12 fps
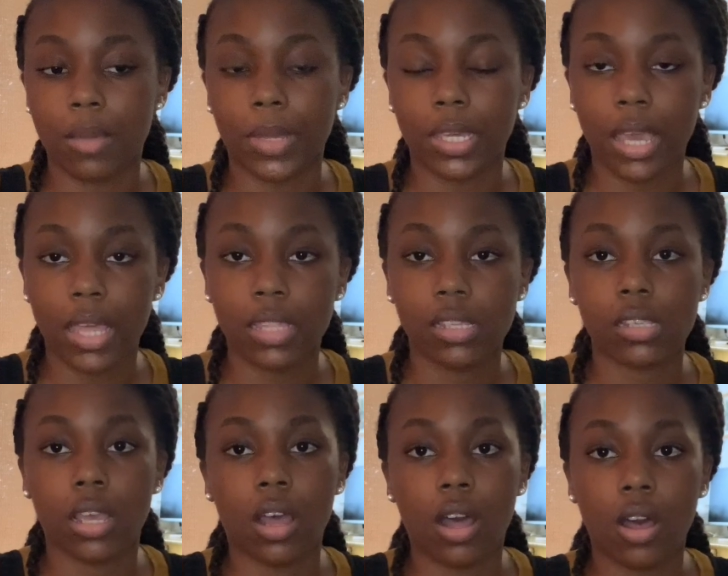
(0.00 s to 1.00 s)
again. They
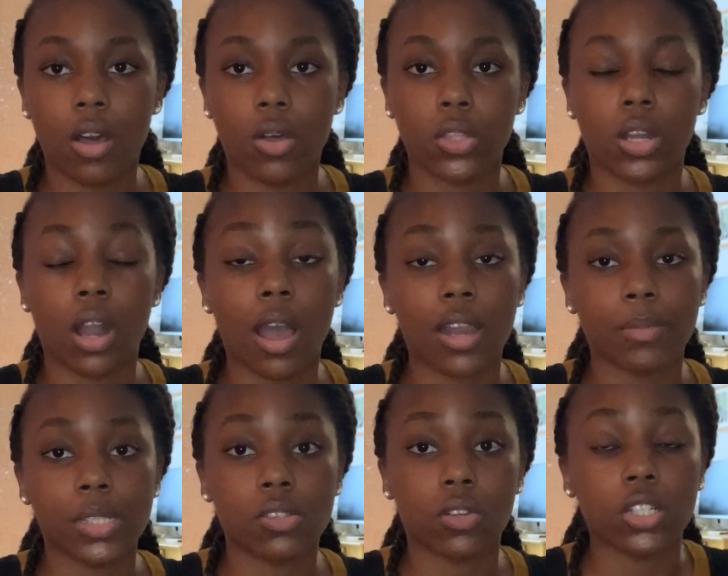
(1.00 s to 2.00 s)
say, oh, your
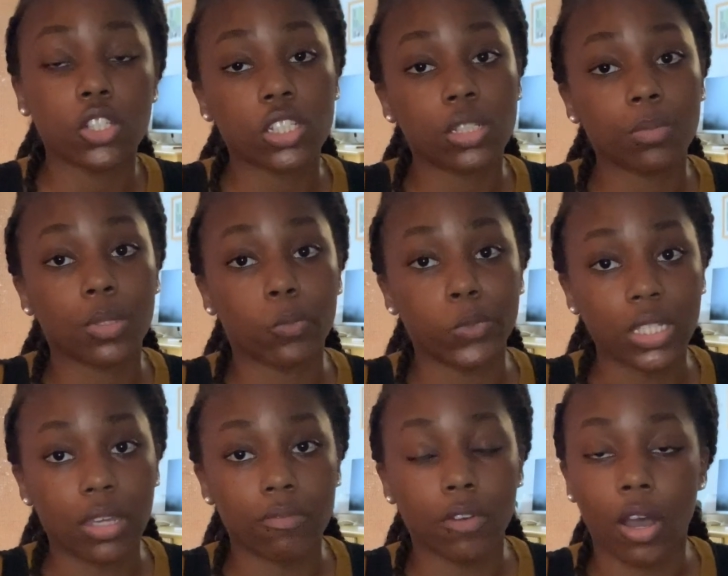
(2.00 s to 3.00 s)
ottoman's going to ship the
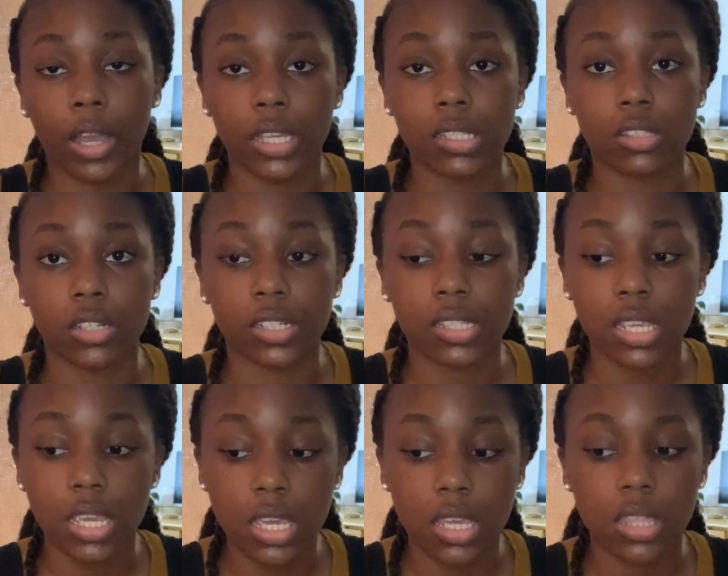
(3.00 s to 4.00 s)
week of August
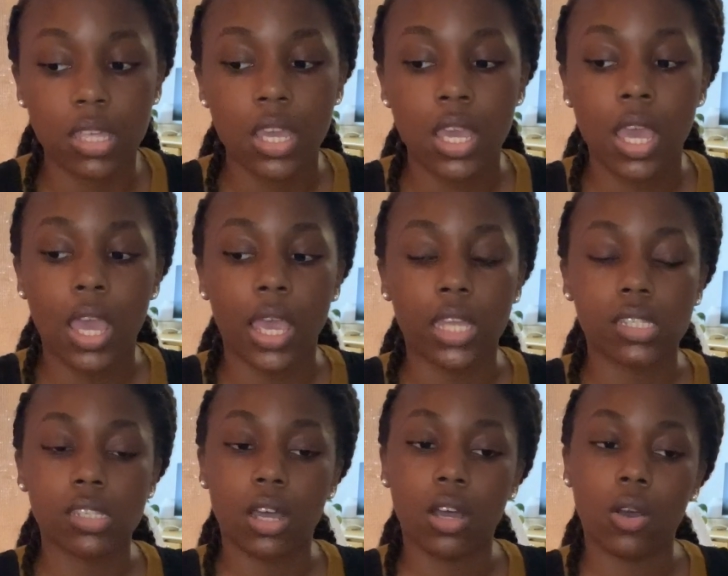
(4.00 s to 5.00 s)
13th. And
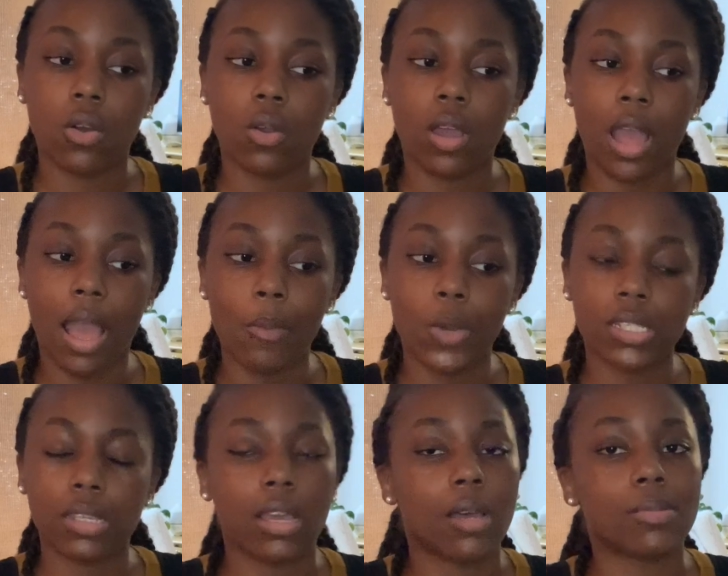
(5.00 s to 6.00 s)
so I
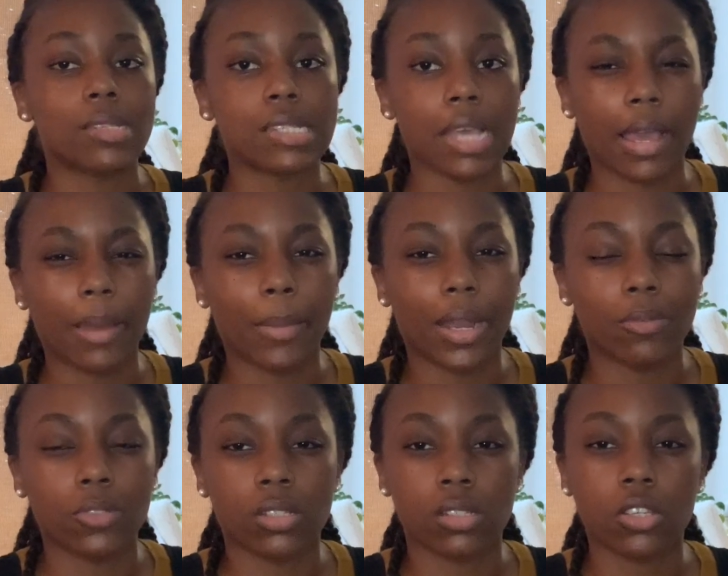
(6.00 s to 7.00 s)
wasn't upset, but I
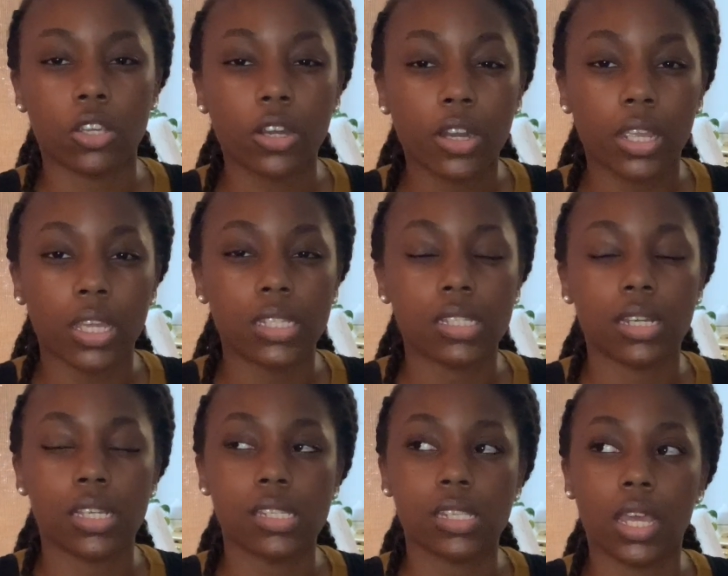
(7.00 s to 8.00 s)
was just curious, and
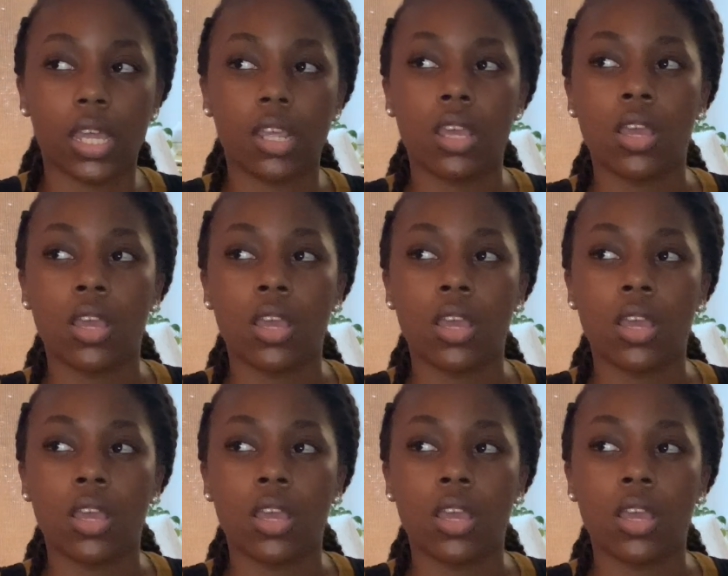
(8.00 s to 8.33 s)
I said,